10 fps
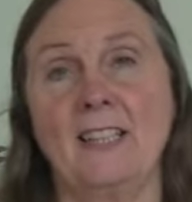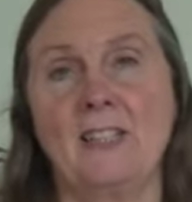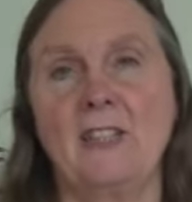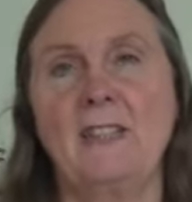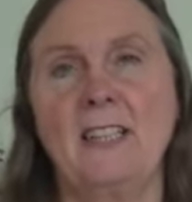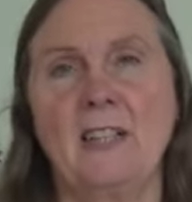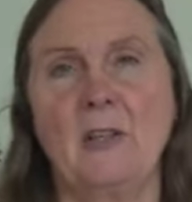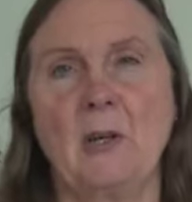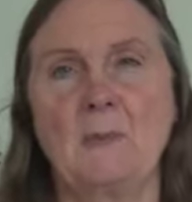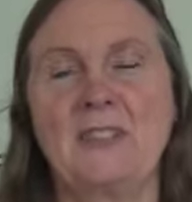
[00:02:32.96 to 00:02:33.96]
tuning
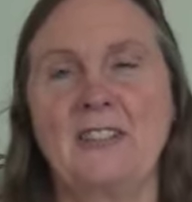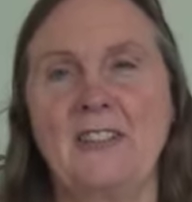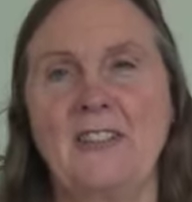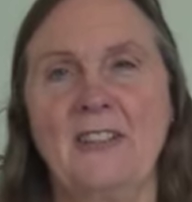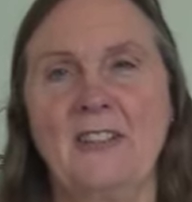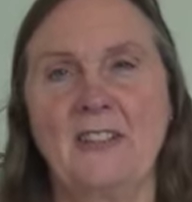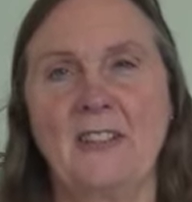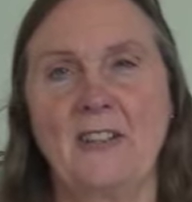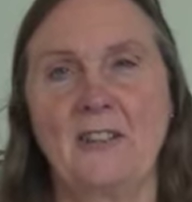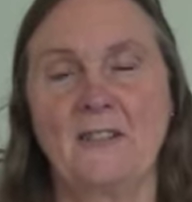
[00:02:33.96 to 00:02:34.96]
knobs on
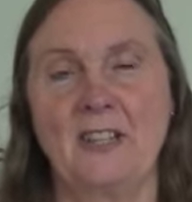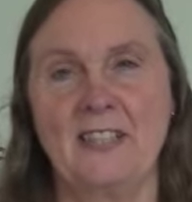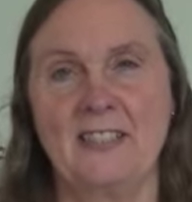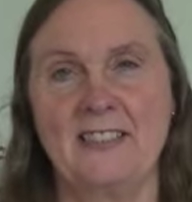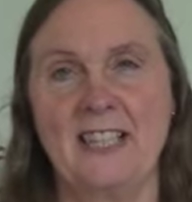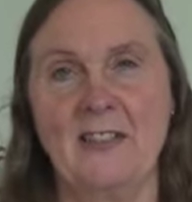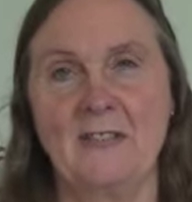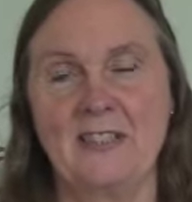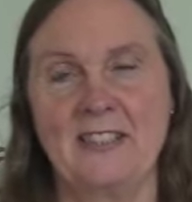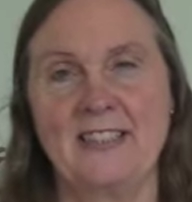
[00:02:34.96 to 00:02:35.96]
an old-fashioned
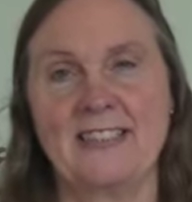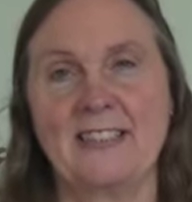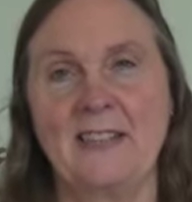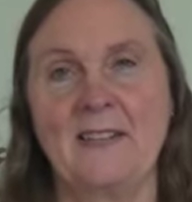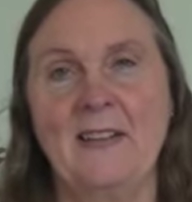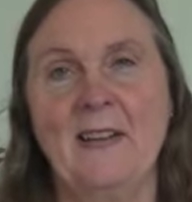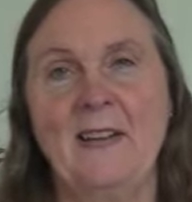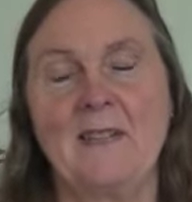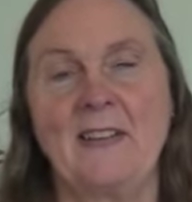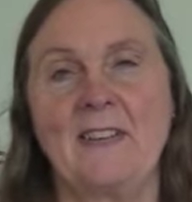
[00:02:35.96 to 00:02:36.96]
television. So
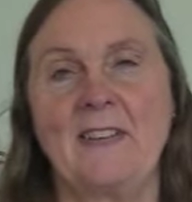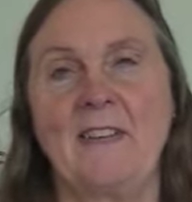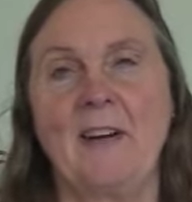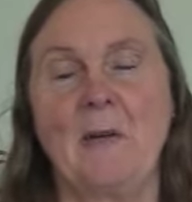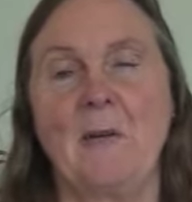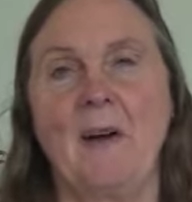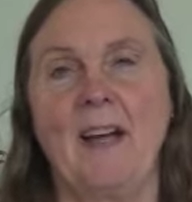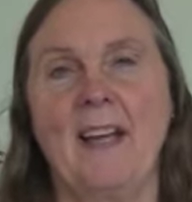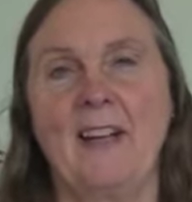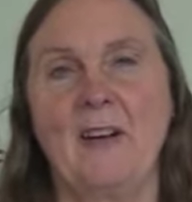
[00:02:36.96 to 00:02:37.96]
they're a great
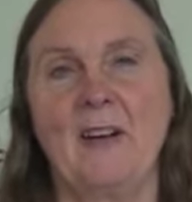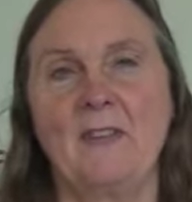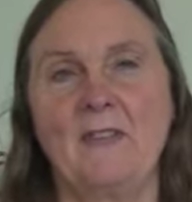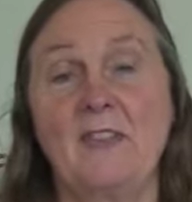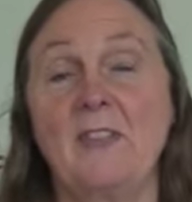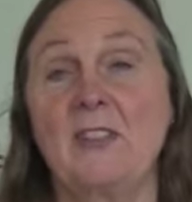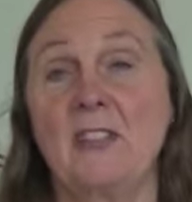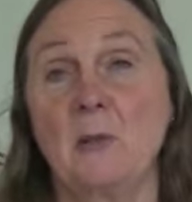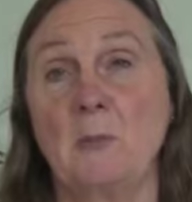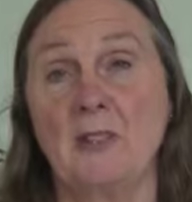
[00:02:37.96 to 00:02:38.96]
way of
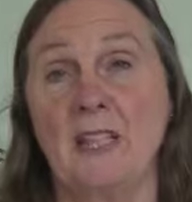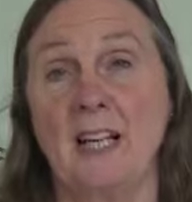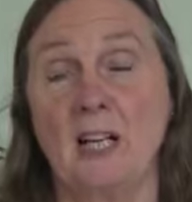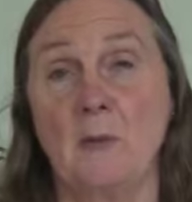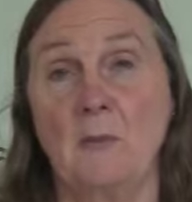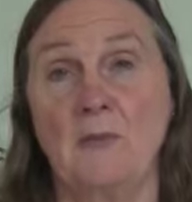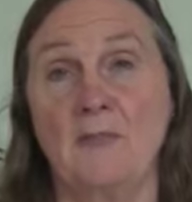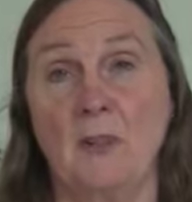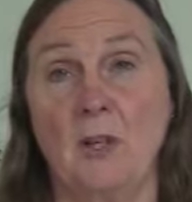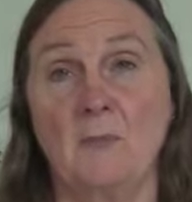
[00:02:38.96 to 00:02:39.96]
tuning the body up
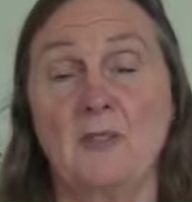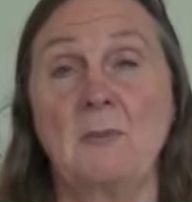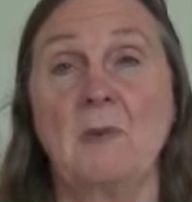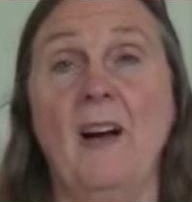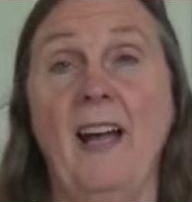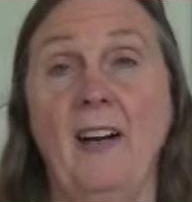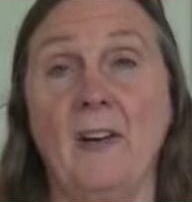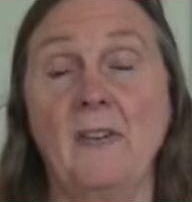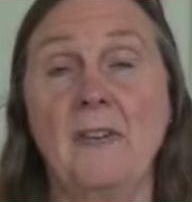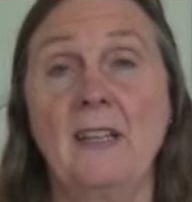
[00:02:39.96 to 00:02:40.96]
for optimal
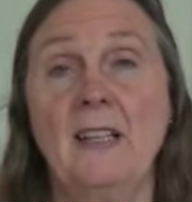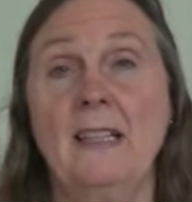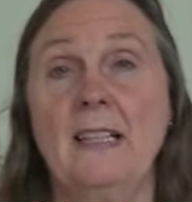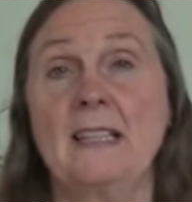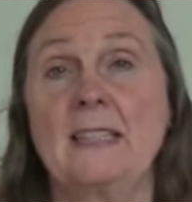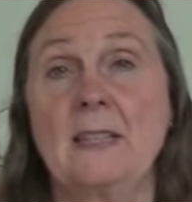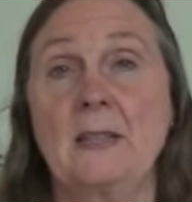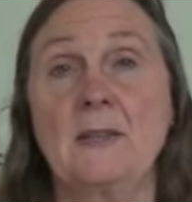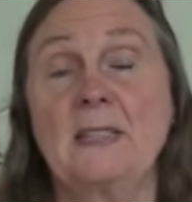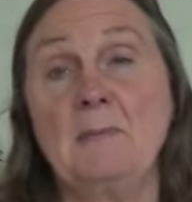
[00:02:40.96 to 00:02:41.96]
health.
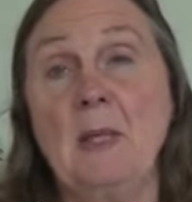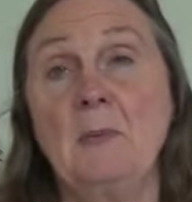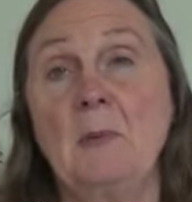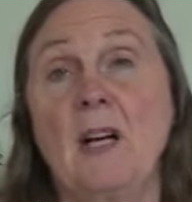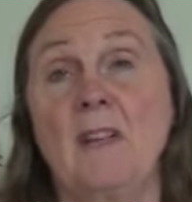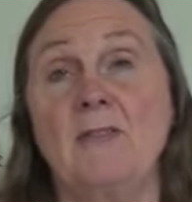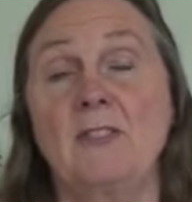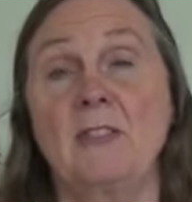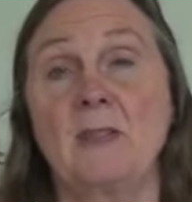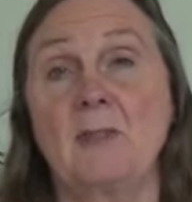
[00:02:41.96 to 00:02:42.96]
So some people come
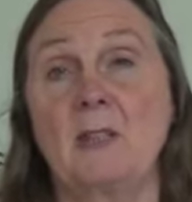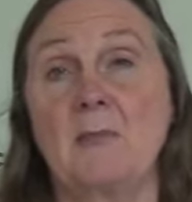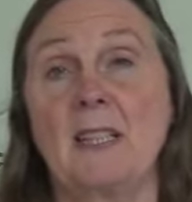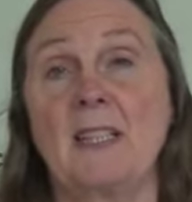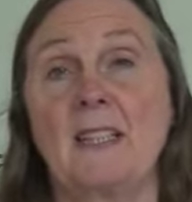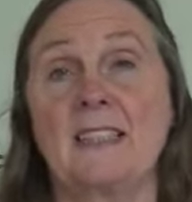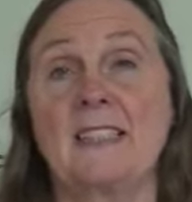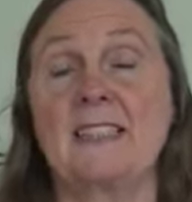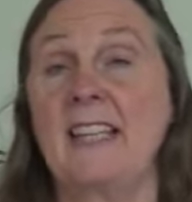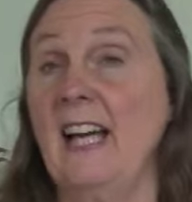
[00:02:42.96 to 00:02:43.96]
for treatment
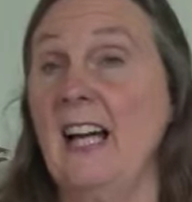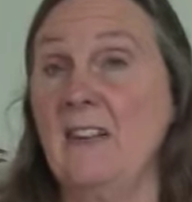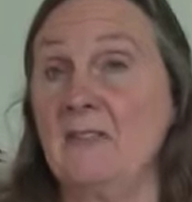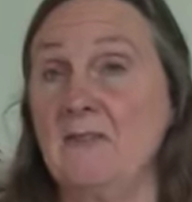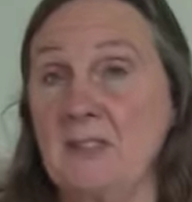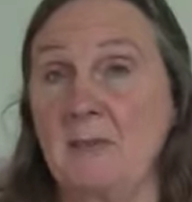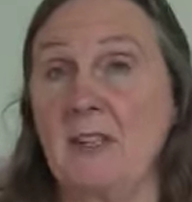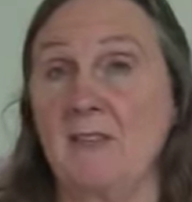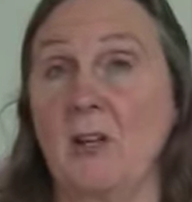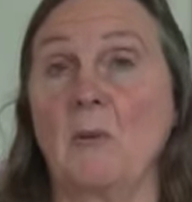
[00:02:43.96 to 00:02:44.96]
because they have
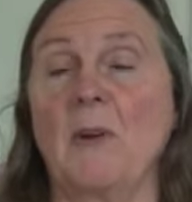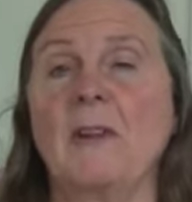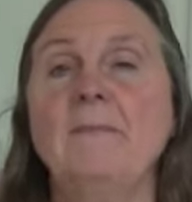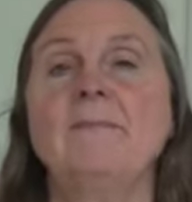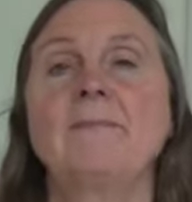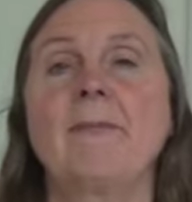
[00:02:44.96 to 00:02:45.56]
something wrong with them